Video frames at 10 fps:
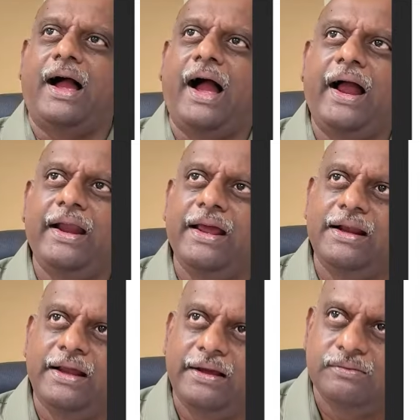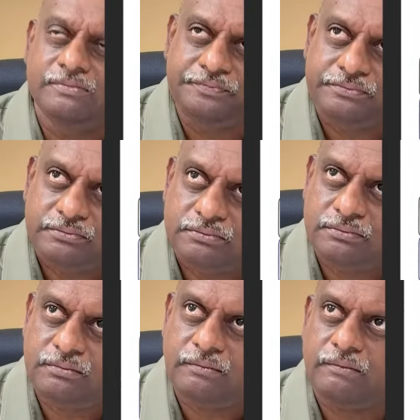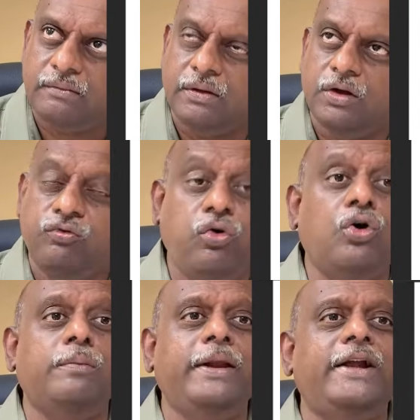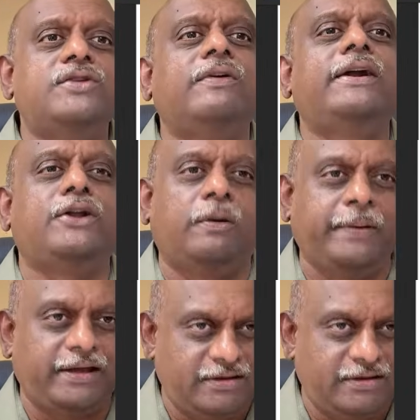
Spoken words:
Ideally, 4 minutes, one topic.